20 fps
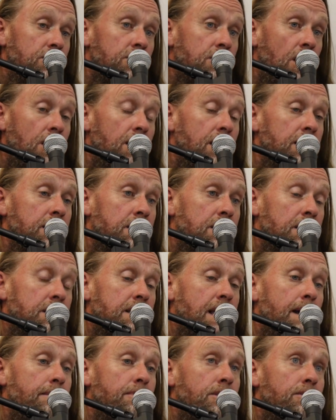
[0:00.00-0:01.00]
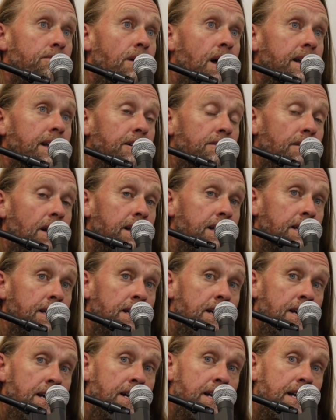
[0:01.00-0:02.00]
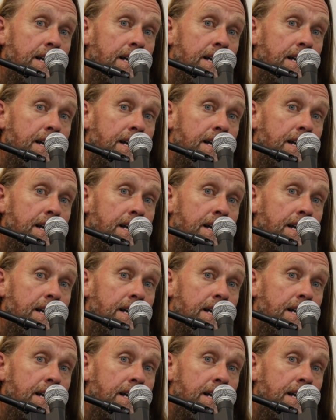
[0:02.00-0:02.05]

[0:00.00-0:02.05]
running. So, and it's the same with running. Running